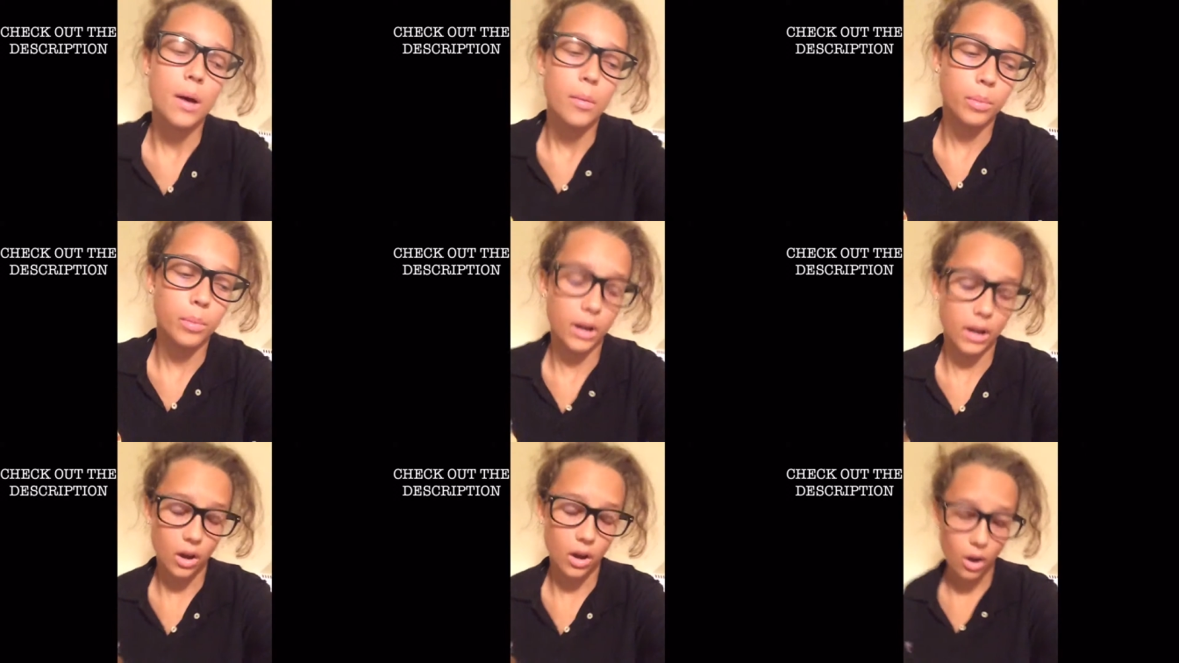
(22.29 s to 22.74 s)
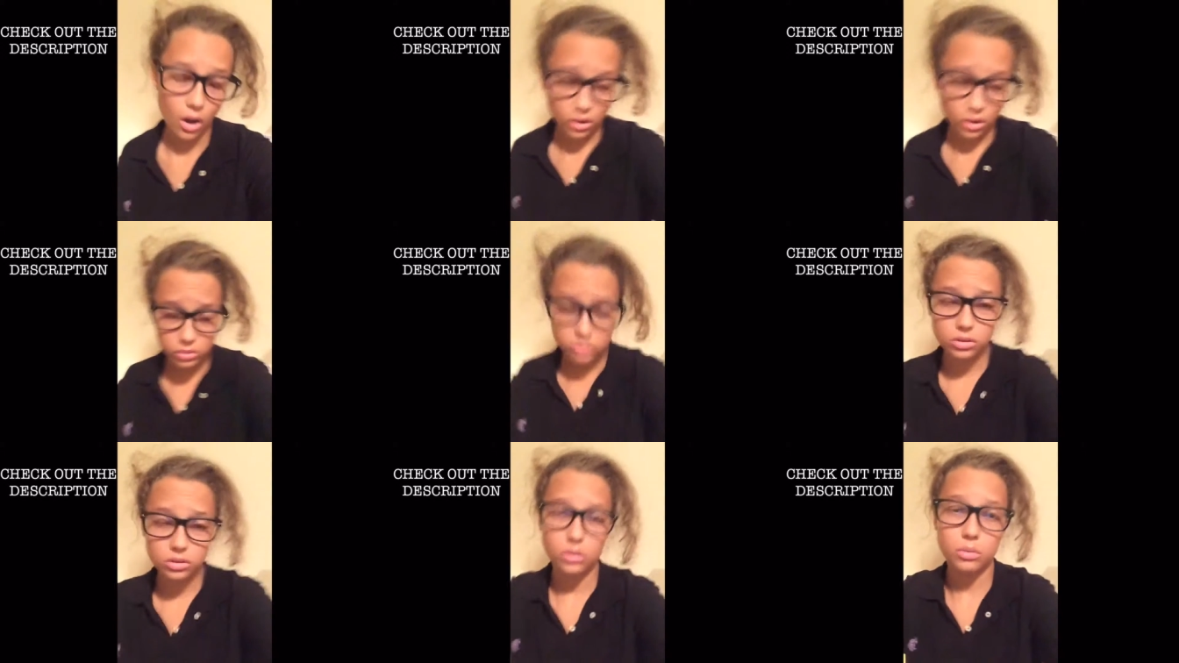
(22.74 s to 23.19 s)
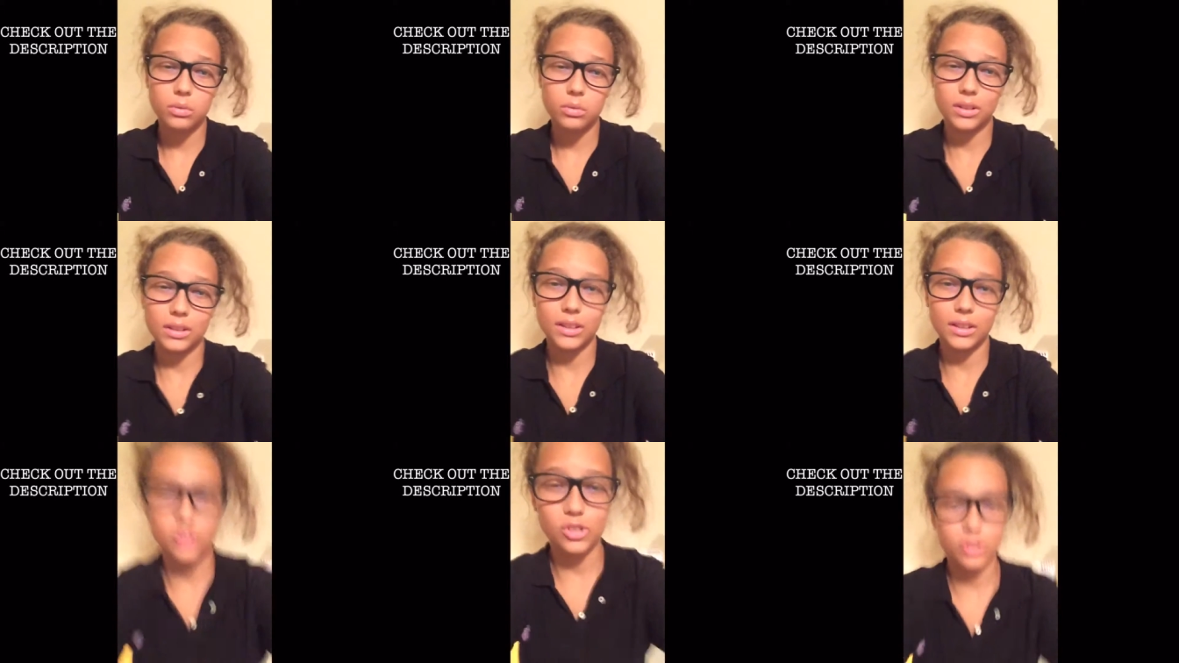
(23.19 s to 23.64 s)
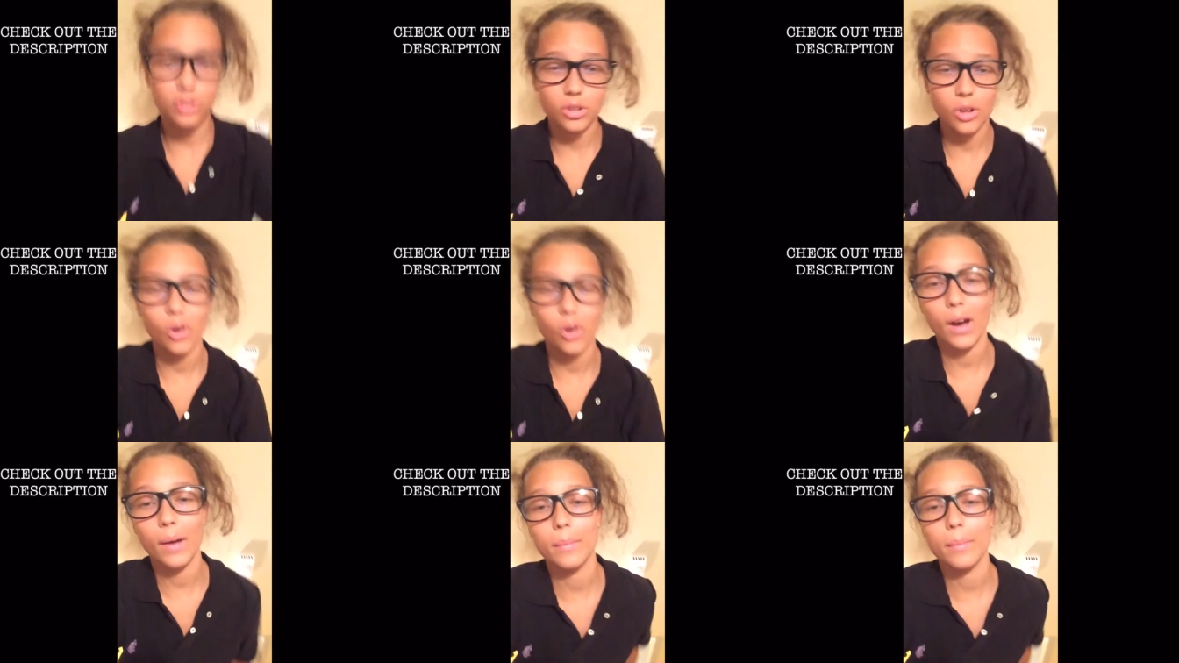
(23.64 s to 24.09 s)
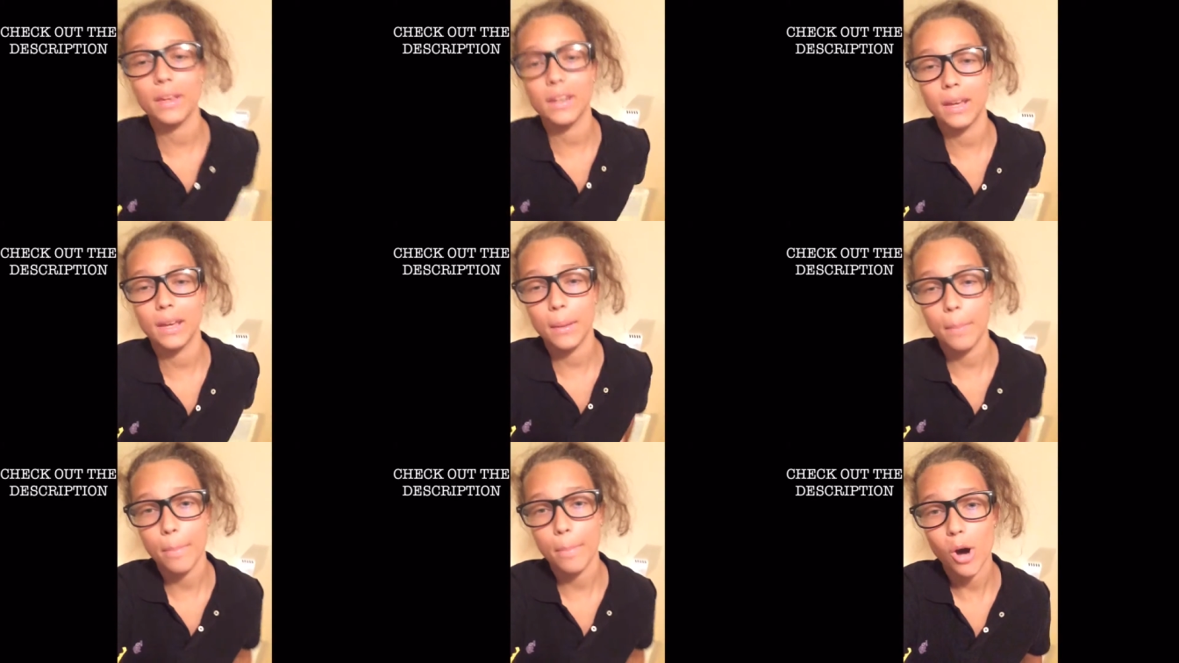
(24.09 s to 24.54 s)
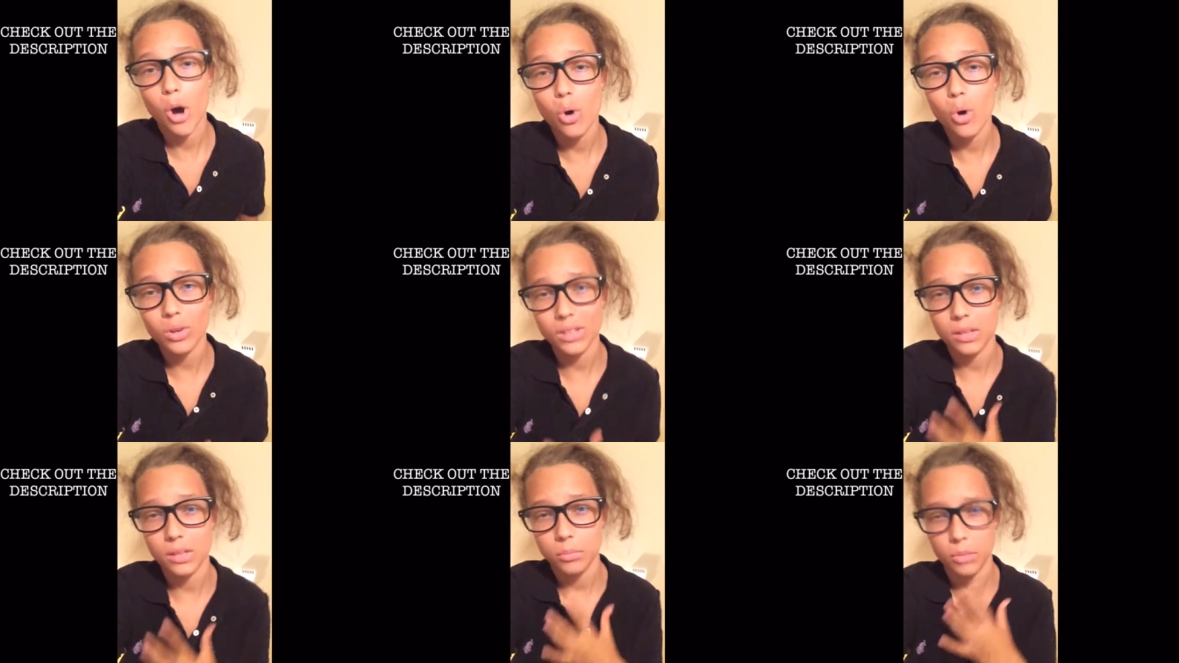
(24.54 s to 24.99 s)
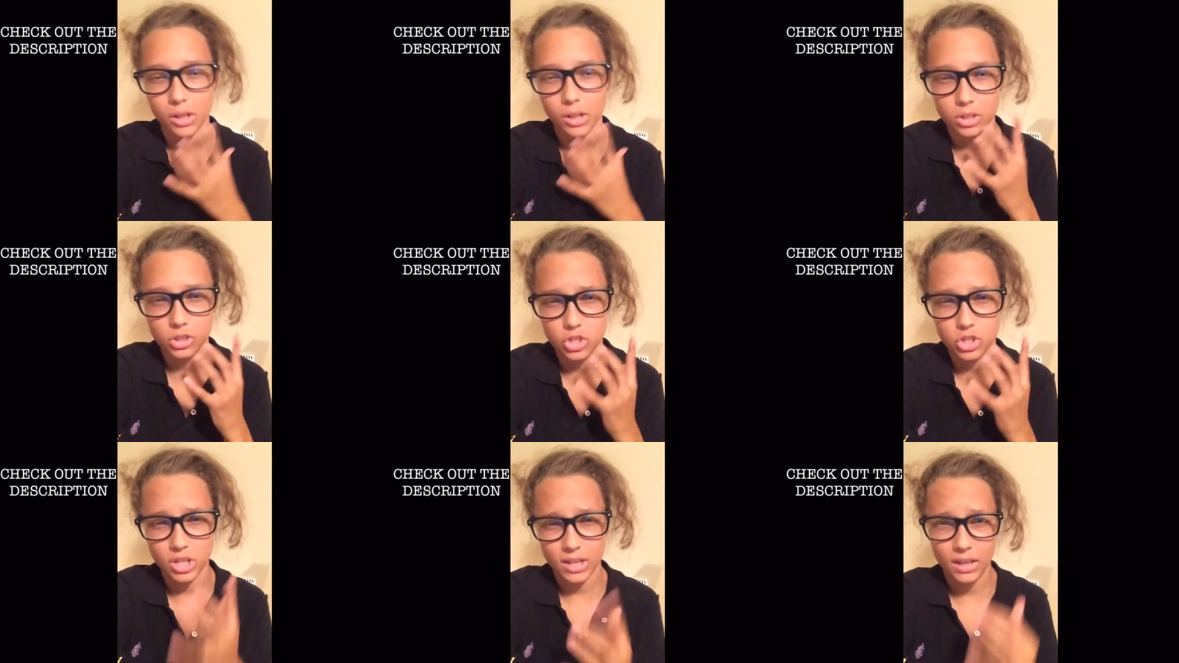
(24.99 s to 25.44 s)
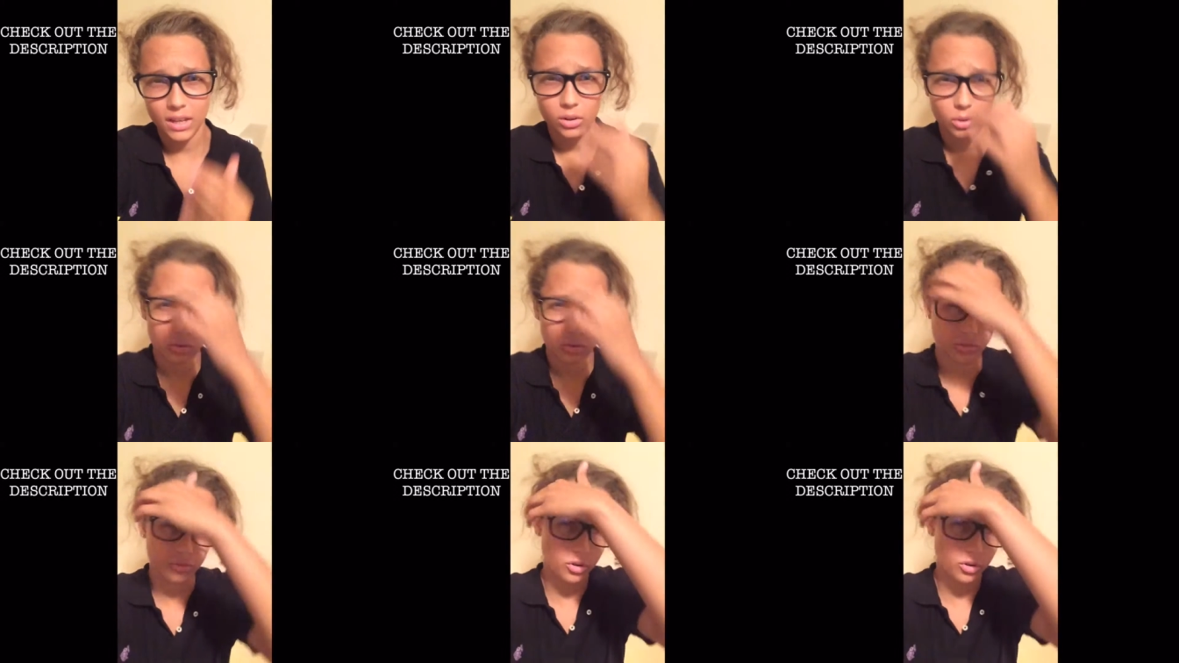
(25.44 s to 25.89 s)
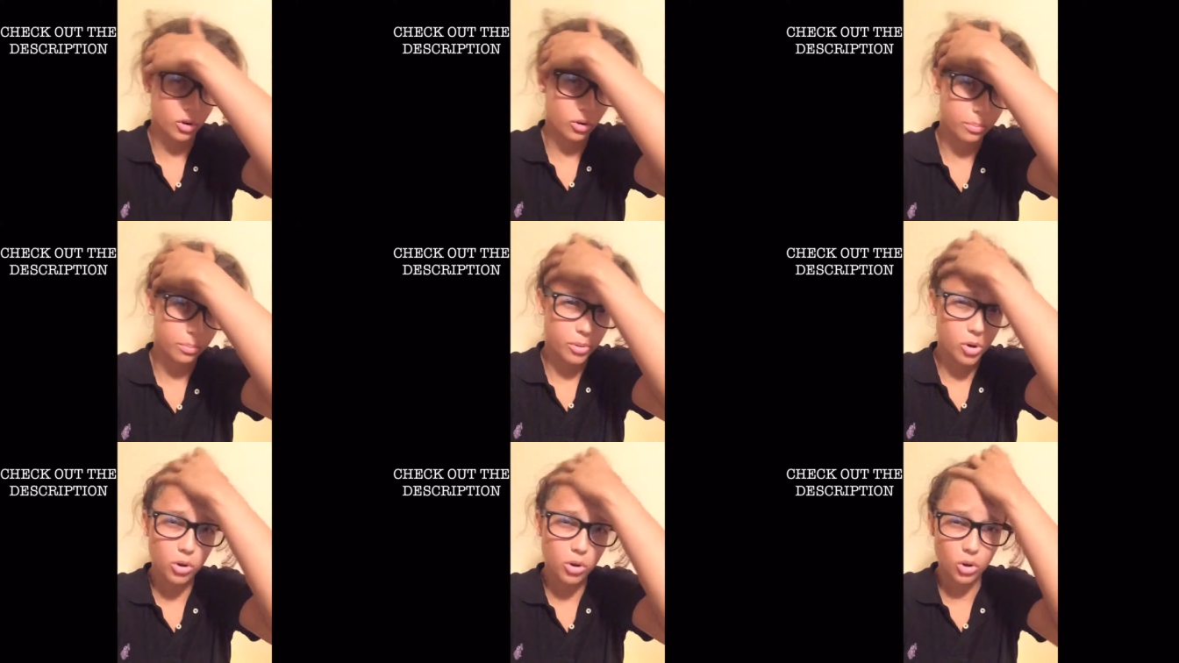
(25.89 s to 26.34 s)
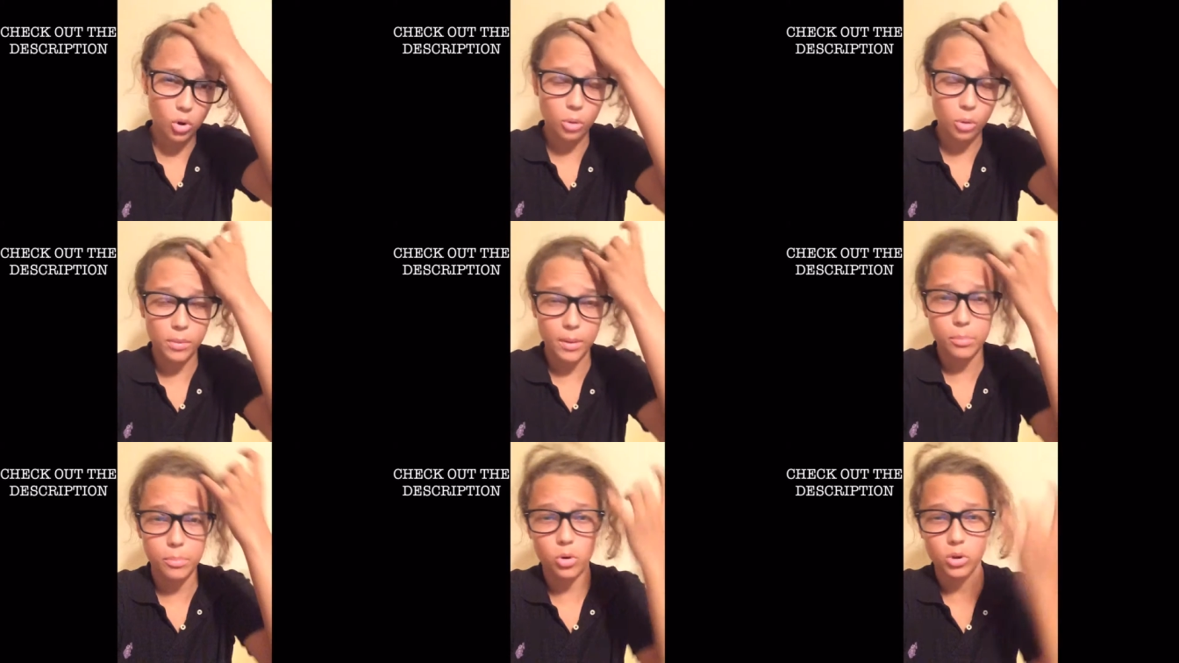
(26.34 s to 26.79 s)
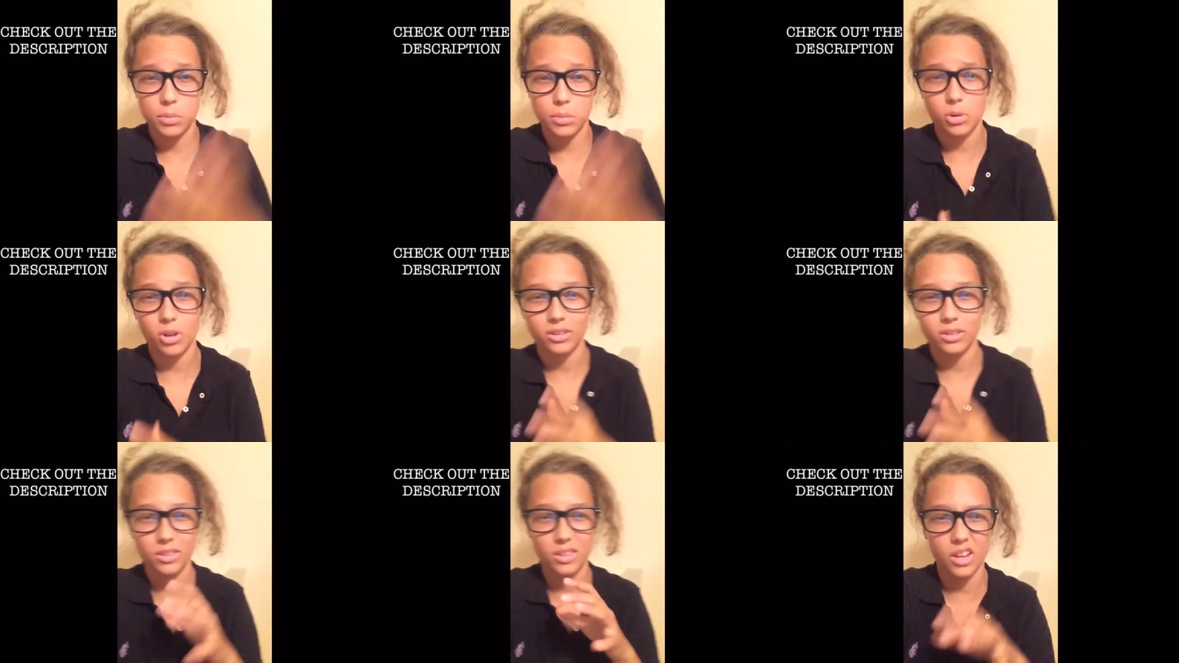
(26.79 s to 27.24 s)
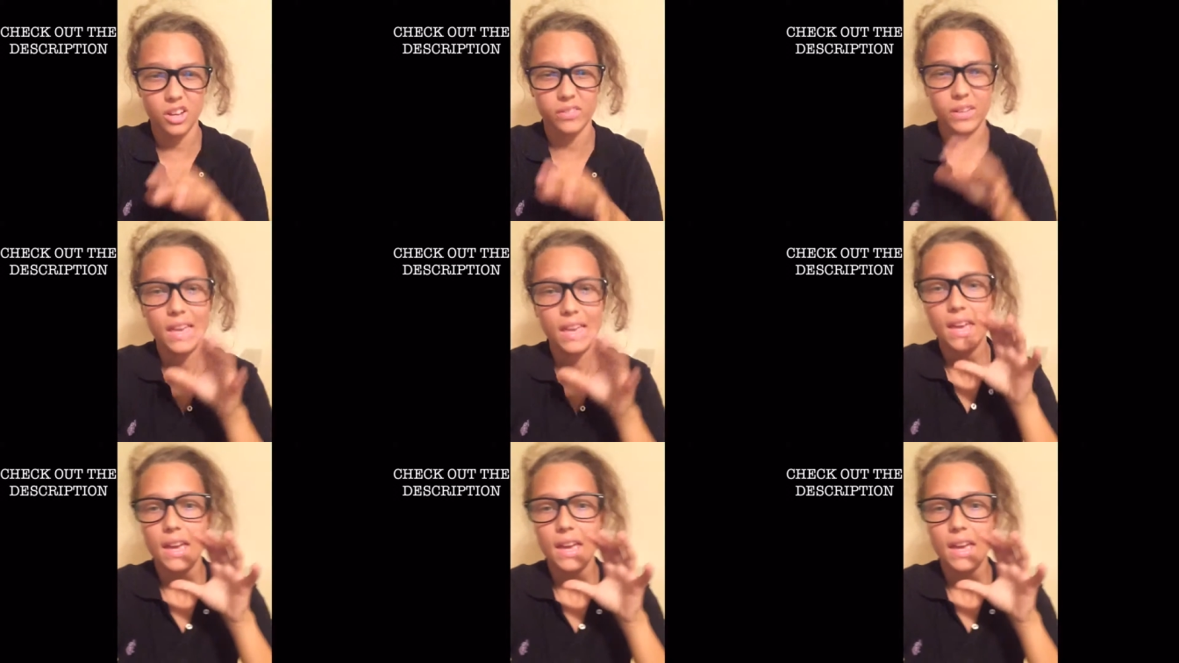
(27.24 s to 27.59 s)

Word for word: But I also want to let you know I made a Pokemon channel for po all my Pokemon stuff